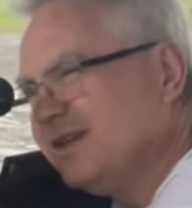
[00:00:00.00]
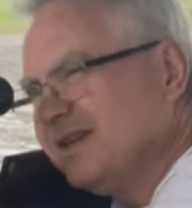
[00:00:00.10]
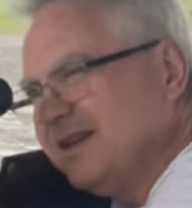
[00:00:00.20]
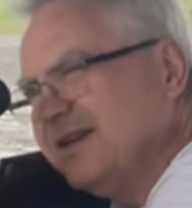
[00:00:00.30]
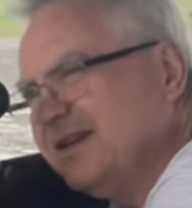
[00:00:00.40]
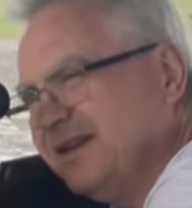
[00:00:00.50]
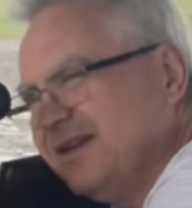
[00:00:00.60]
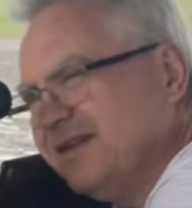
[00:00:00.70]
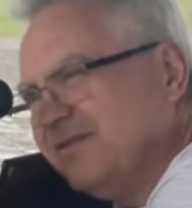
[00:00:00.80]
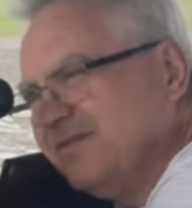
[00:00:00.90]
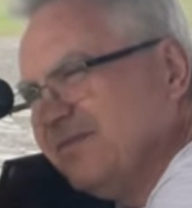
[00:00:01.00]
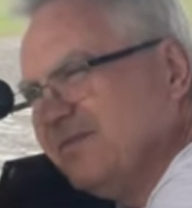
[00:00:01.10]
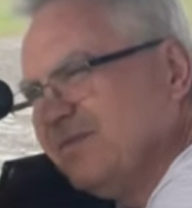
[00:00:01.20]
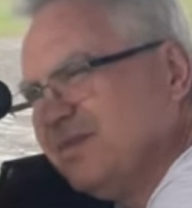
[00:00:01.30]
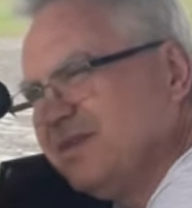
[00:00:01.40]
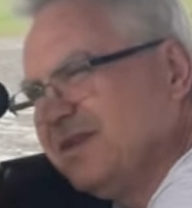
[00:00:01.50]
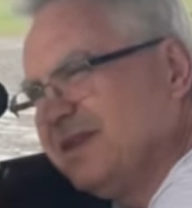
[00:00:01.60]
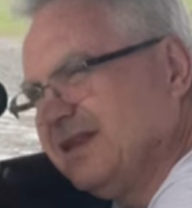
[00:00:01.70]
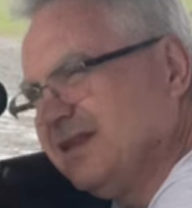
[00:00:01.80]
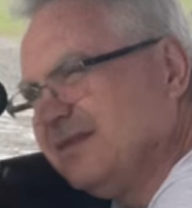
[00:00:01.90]

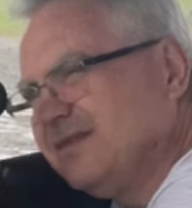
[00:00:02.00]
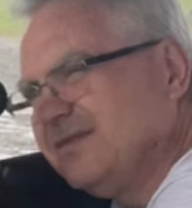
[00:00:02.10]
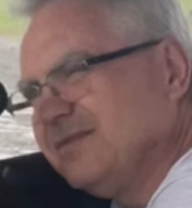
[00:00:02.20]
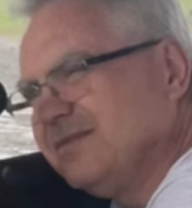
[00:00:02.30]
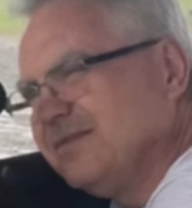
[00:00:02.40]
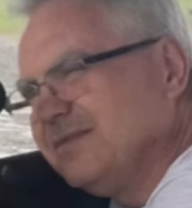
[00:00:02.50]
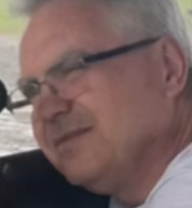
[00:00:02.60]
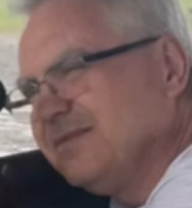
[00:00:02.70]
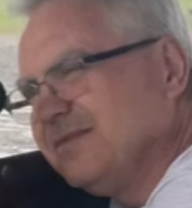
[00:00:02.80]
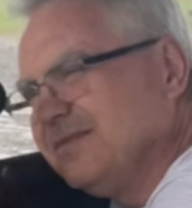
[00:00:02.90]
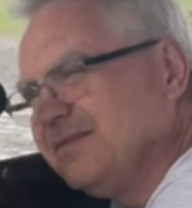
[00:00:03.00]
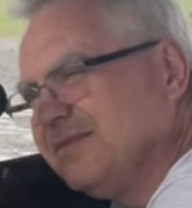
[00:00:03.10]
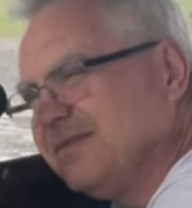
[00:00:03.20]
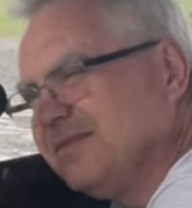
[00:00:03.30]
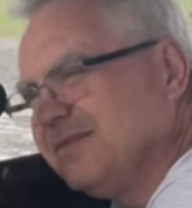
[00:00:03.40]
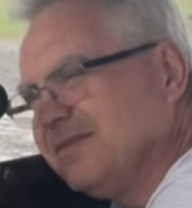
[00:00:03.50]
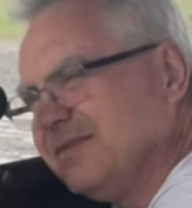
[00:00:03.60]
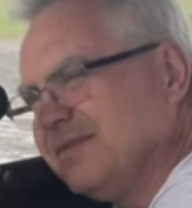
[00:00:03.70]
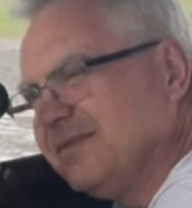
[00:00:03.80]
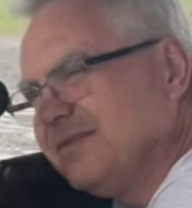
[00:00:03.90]

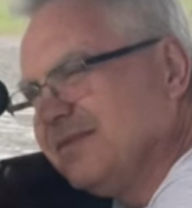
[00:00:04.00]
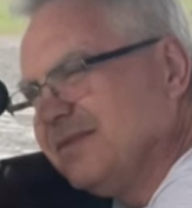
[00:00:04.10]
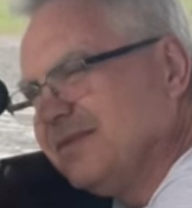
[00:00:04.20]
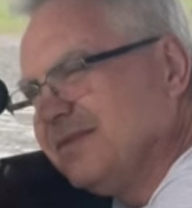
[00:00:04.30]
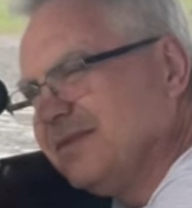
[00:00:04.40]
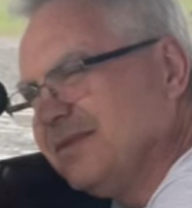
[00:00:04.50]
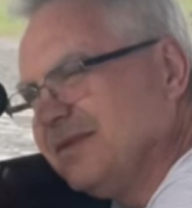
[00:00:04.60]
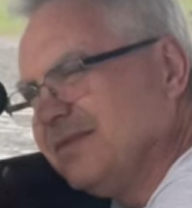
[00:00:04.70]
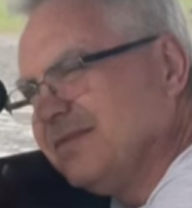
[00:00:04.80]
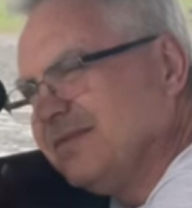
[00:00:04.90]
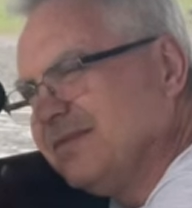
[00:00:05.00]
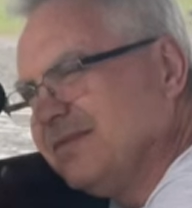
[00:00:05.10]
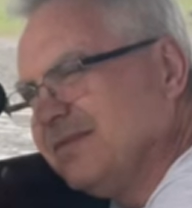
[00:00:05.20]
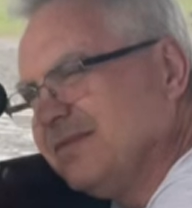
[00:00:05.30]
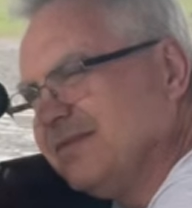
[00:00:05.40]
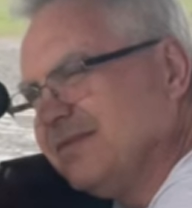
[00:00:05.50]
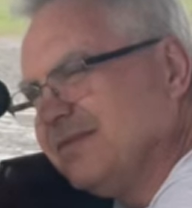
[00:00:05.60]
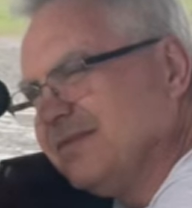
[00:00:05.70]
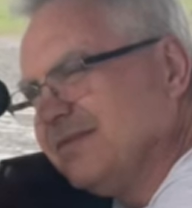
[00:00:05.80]
(no one is talking)